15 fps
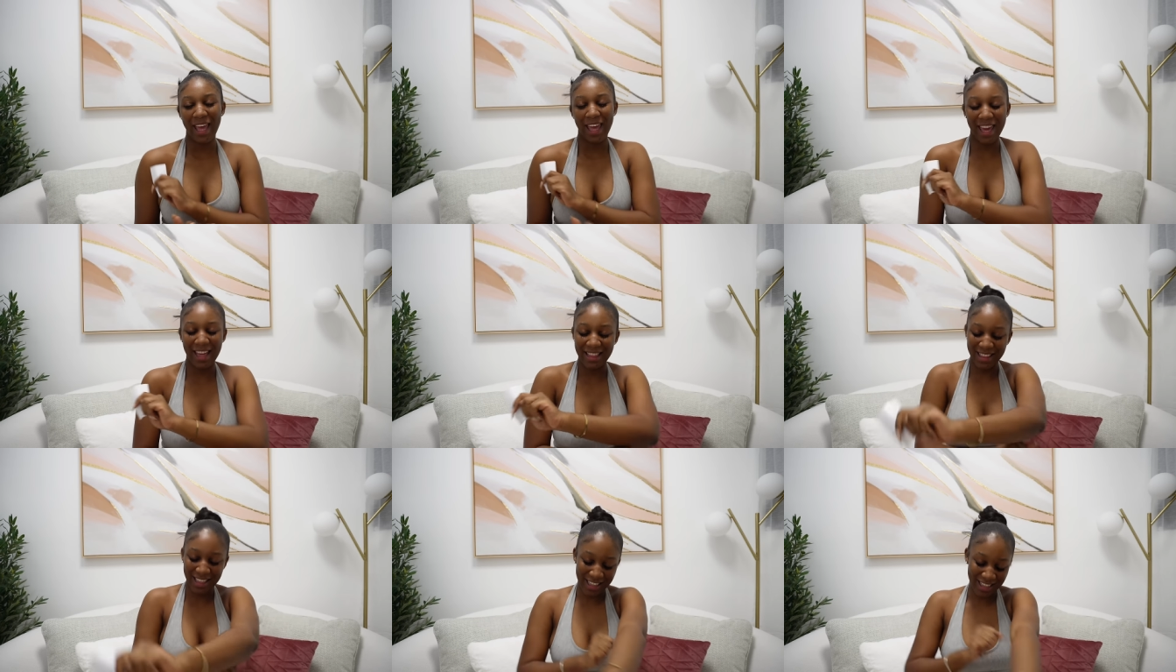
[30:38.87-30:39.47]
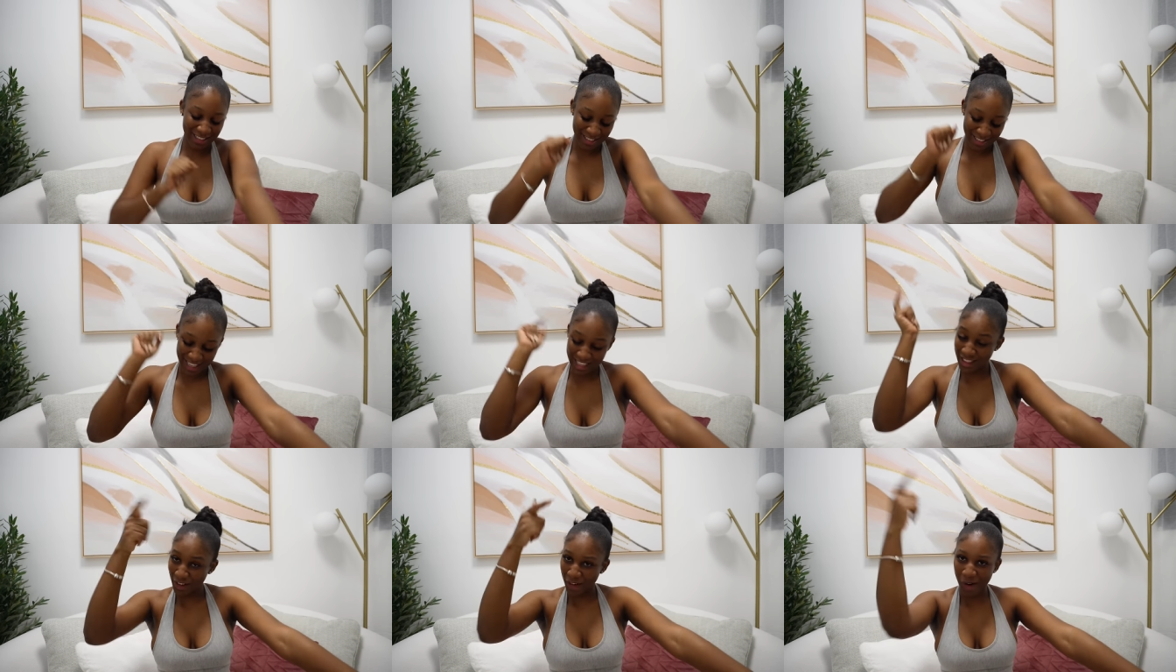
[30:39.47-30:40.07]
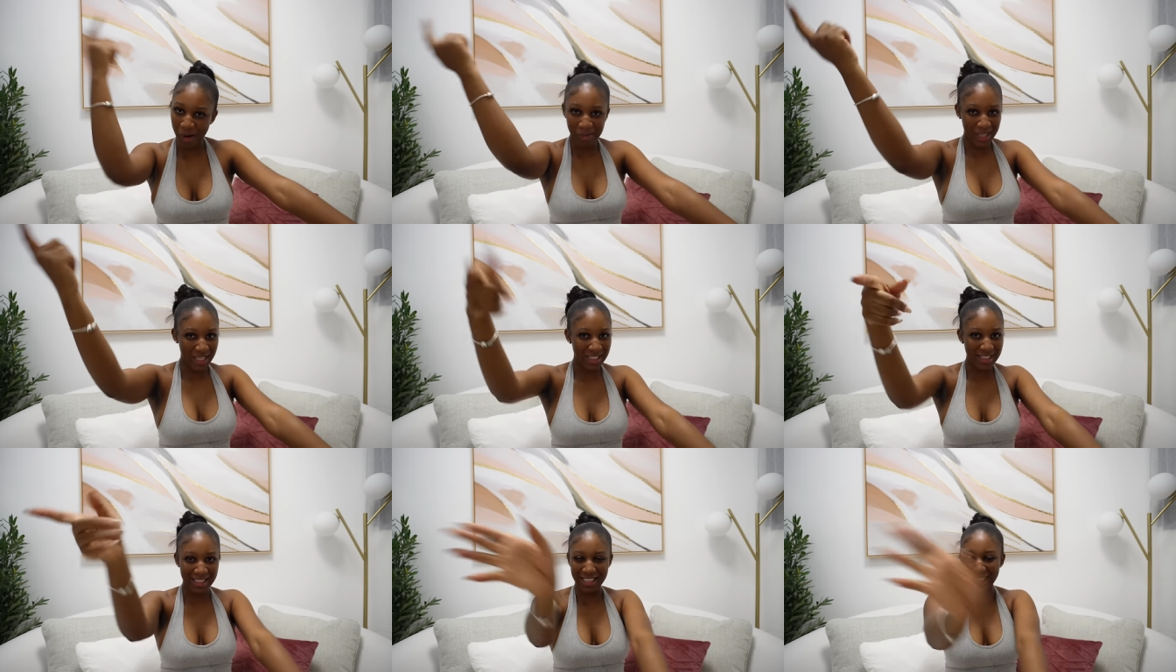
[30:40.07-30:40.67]
and then in the
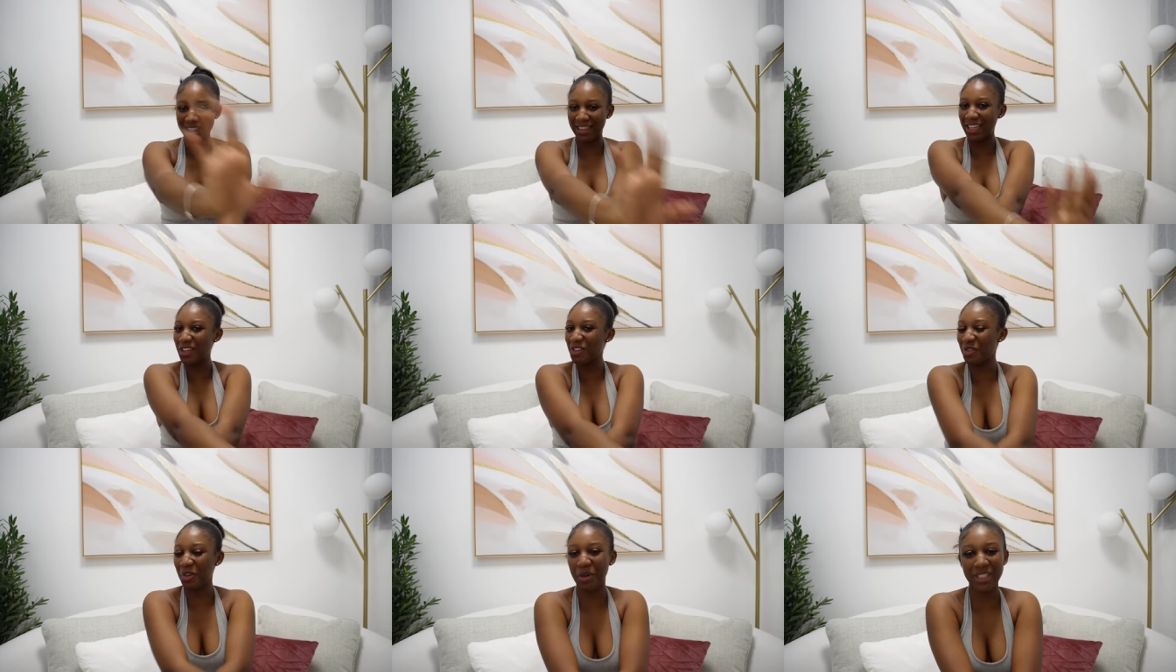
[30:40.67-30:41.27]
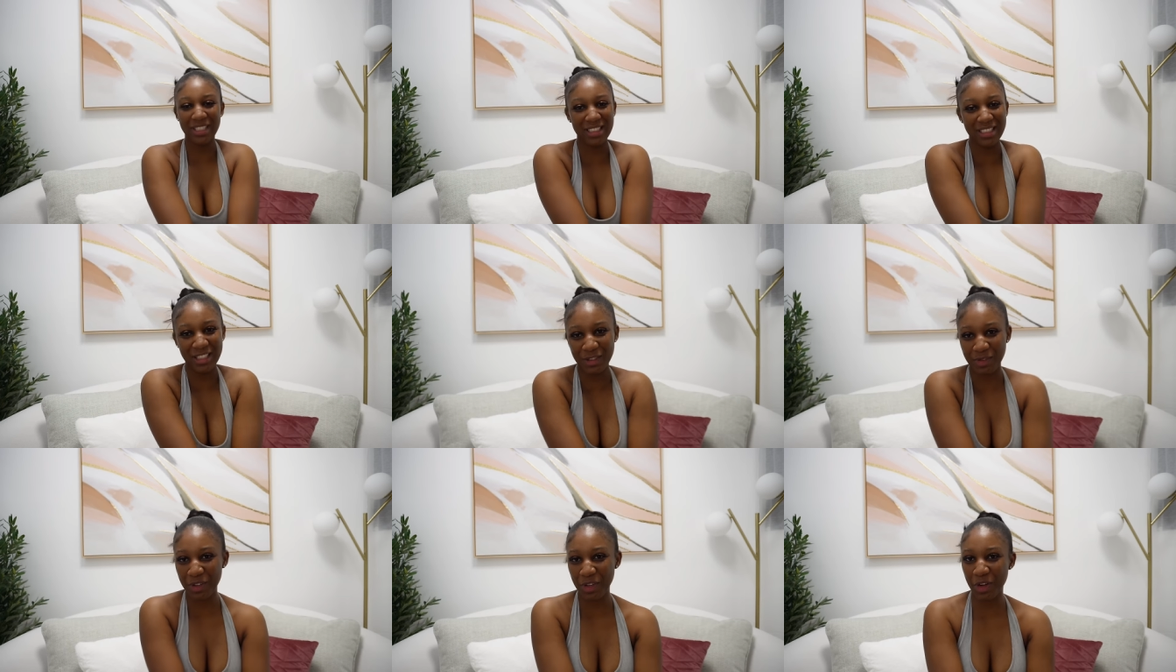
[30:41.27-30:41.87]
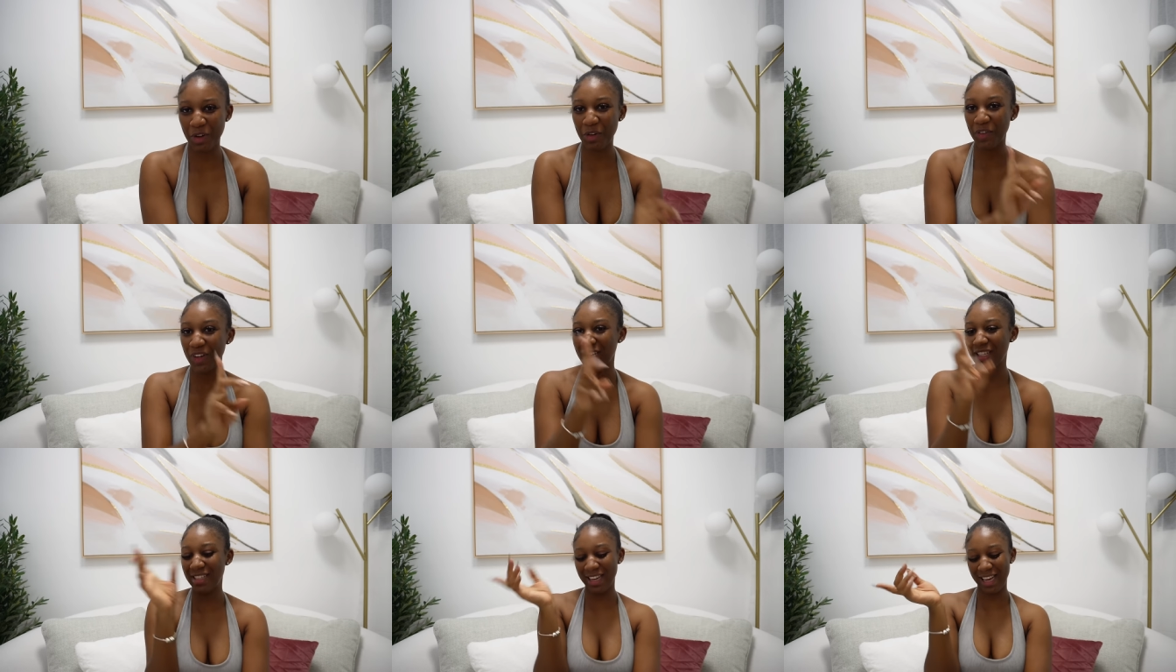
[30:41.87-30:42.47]
comments and thank you for watching this video don't
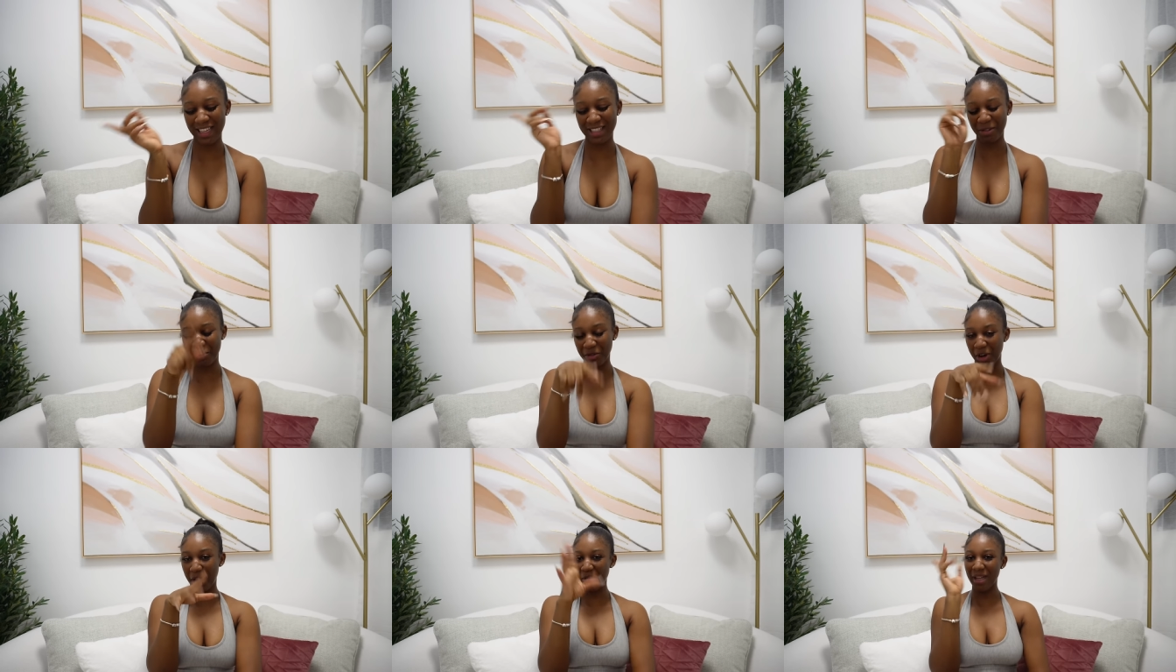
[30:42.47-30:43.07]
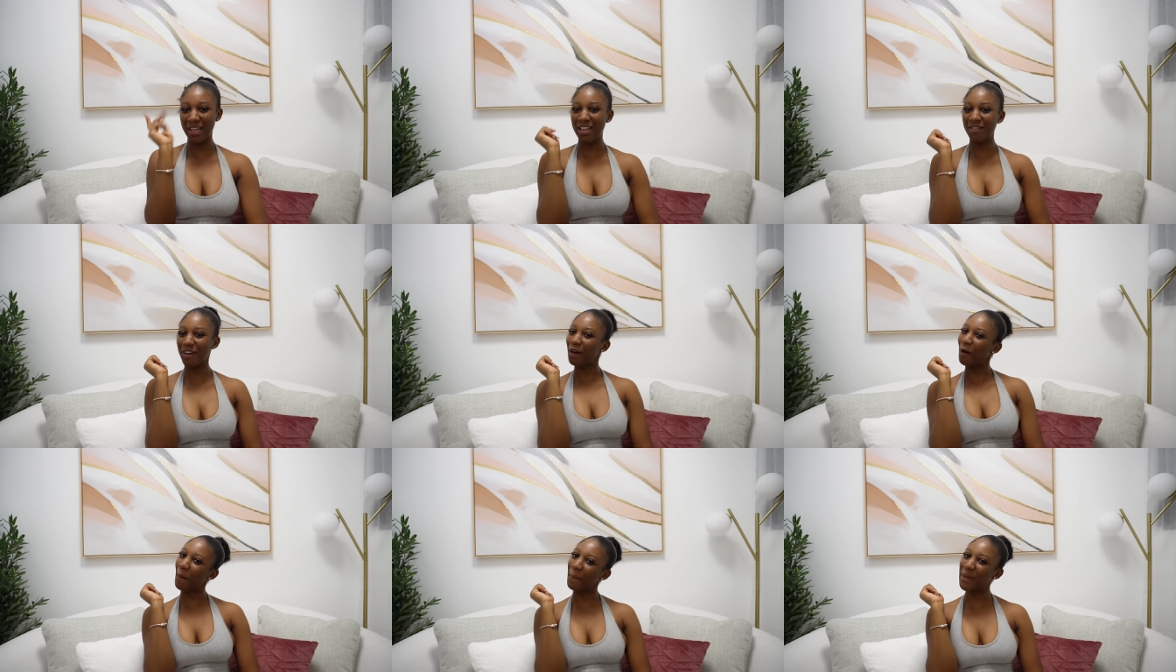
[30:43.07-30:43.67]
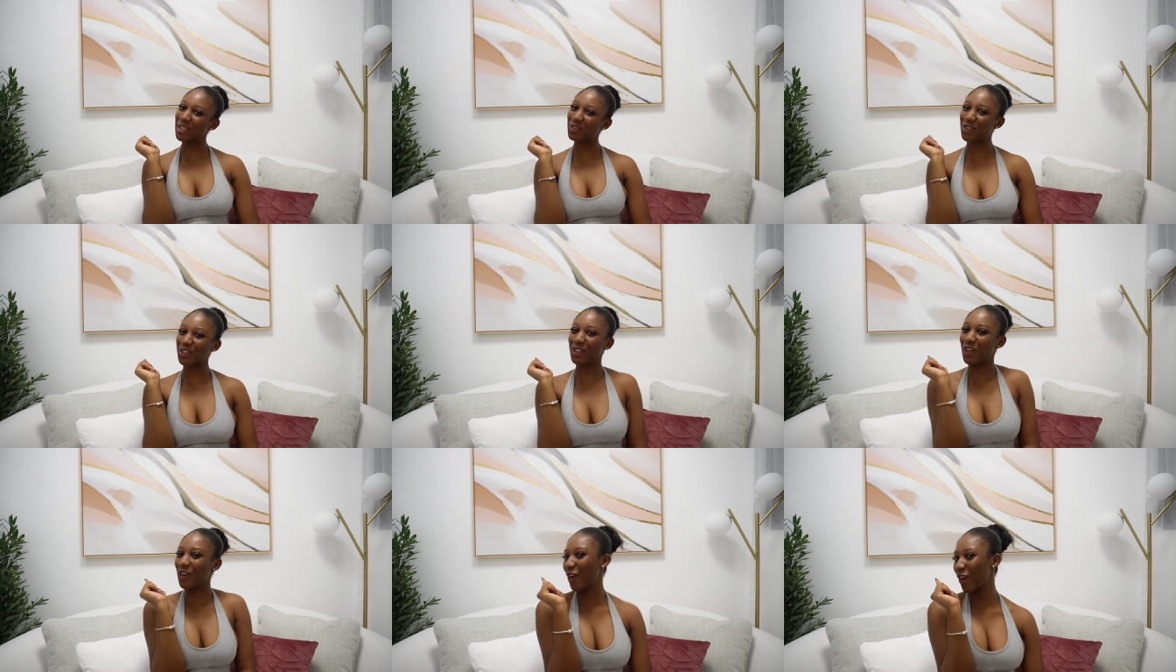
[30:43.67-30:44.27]
forget to like subscribe and leave a comment for
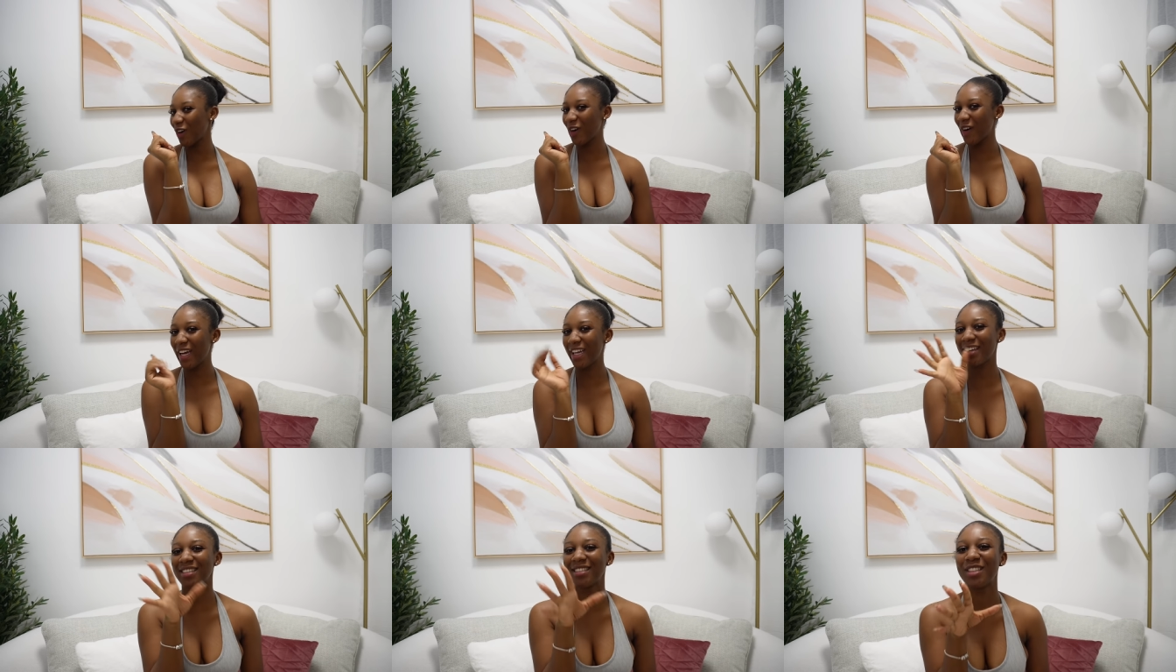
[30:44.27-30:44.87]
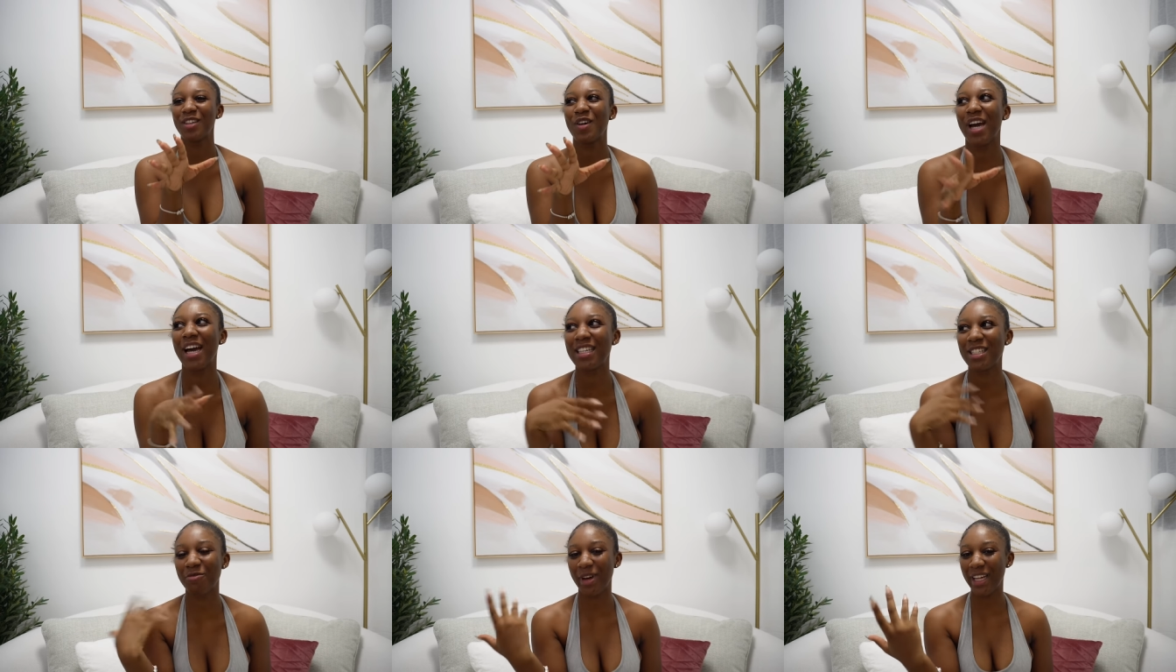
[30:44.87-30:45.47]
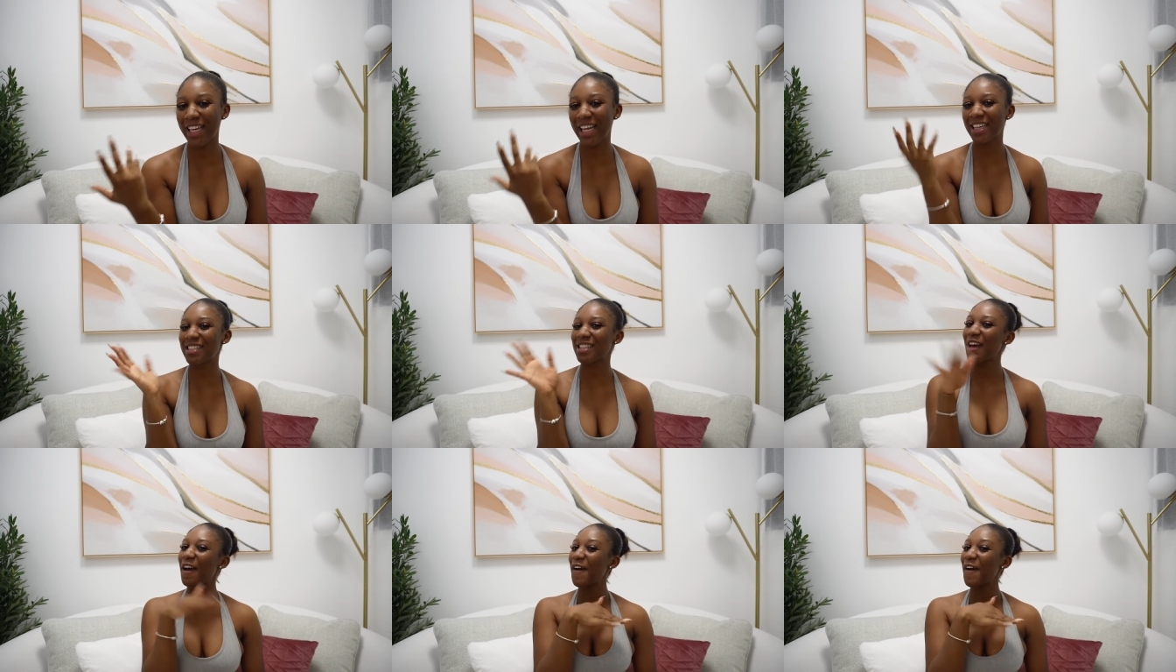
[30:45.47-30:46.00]
your girl and i'll see you guys in my next